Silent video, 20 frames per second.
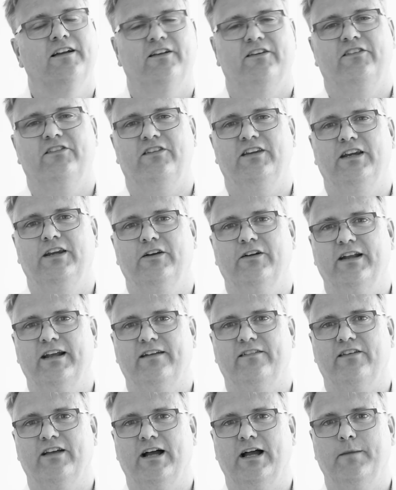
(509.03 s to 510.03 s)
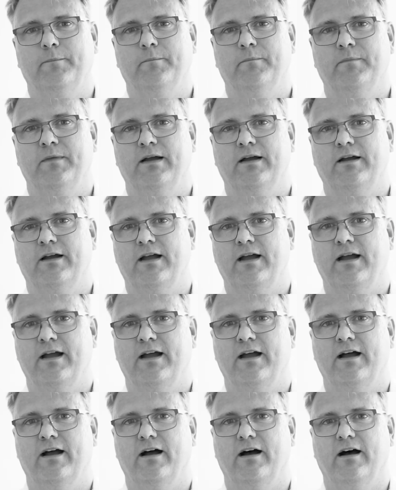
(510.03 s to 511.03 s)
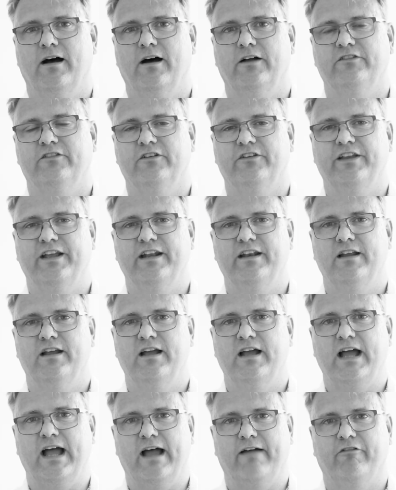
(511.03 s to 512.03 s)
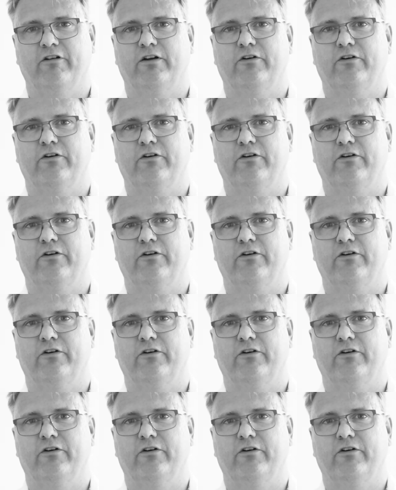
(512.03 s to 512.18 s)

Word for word: See you next time. Until then, have a